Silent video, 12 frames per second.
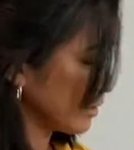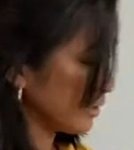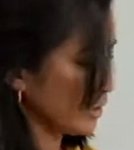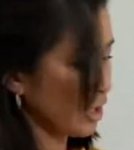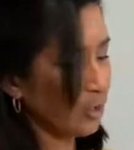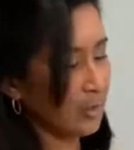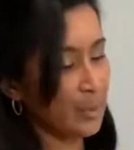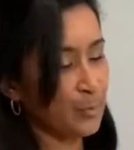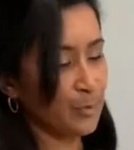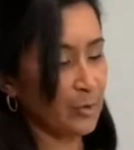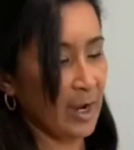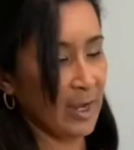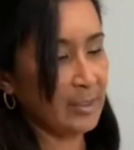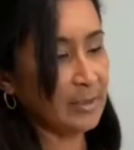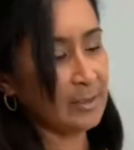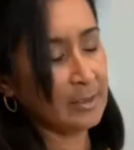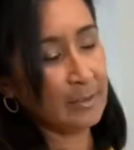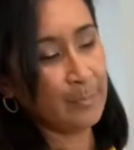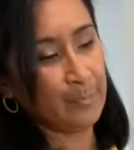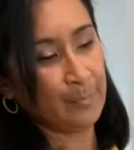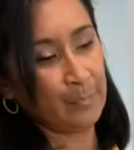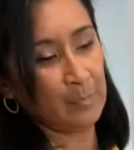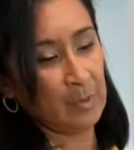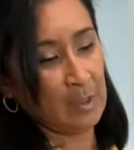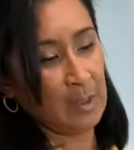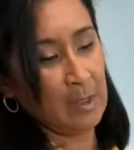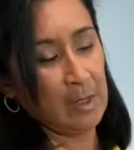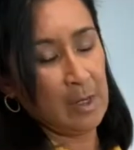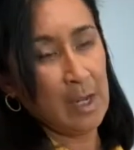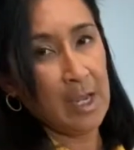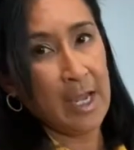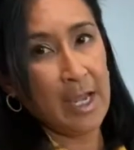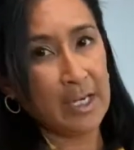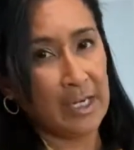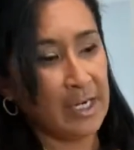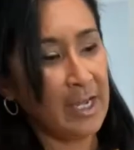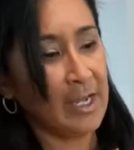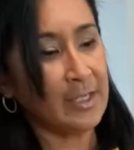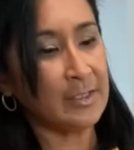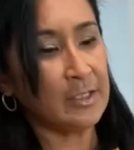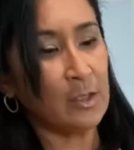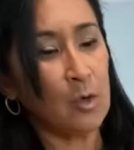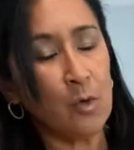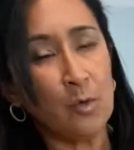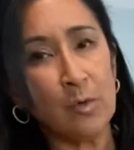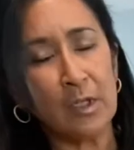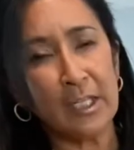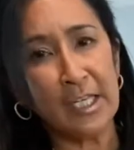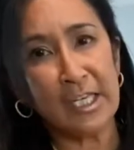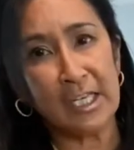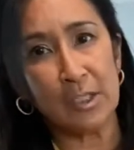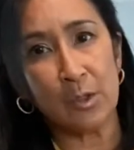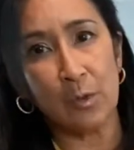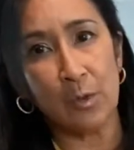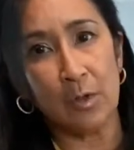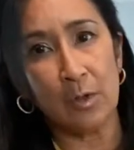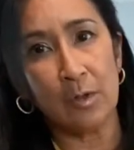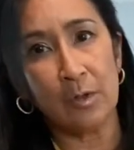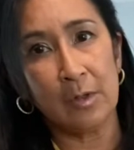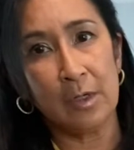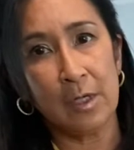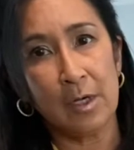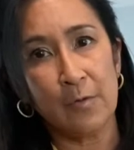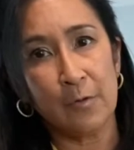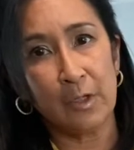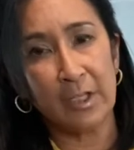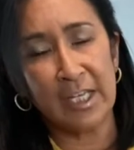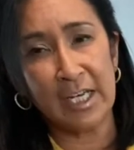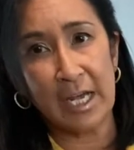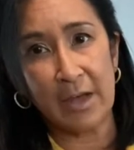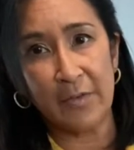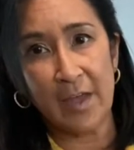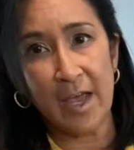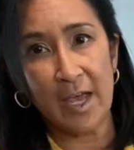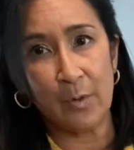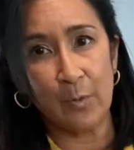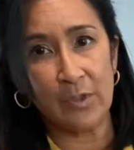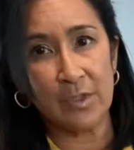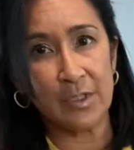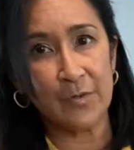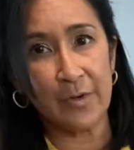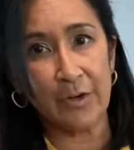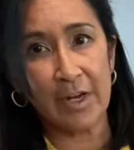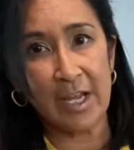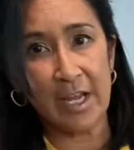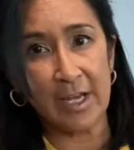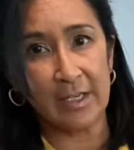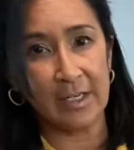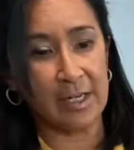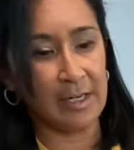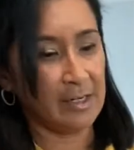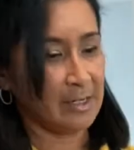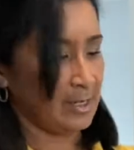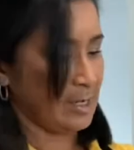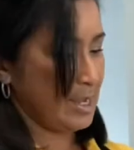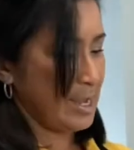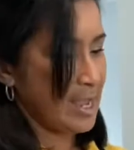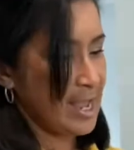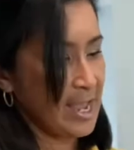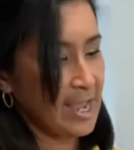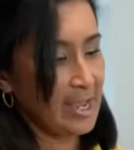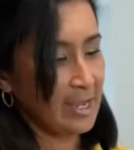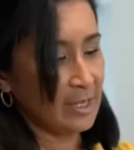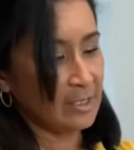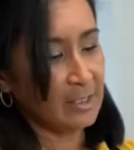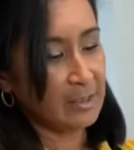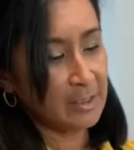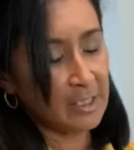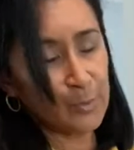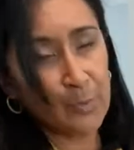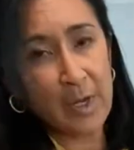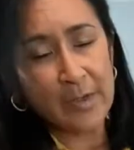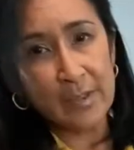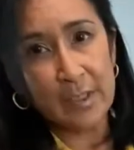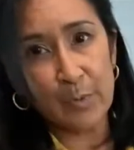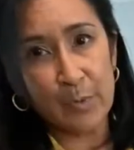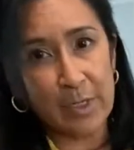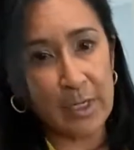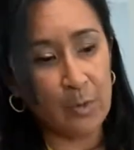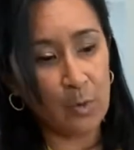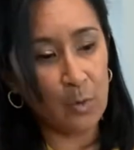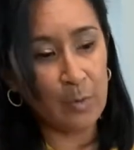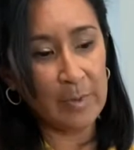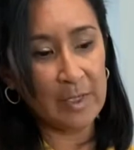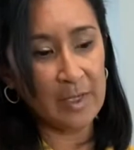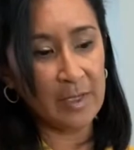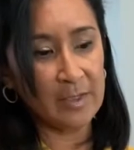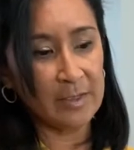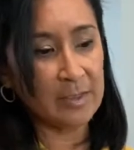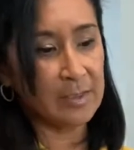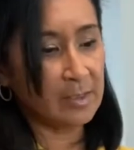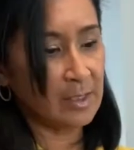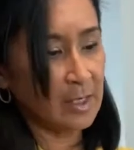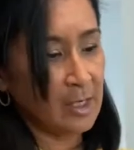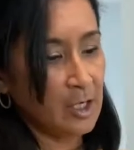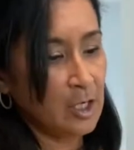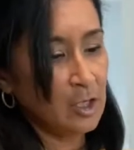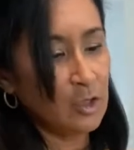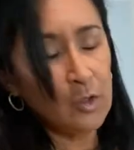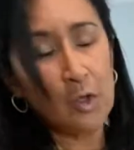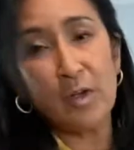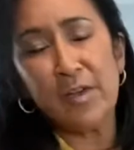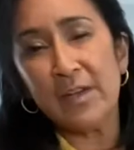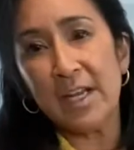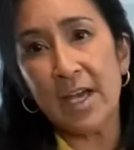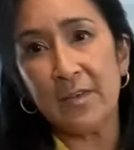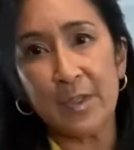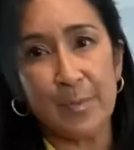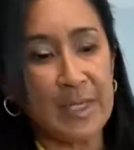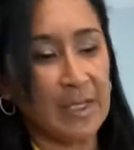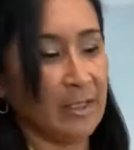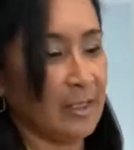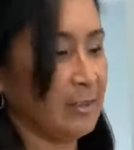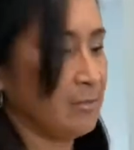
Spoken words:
garlic press, and it has its own cleaning tool for cleaning out the head, which is very handy. And this press is pretty cool because you don't even have to peel it.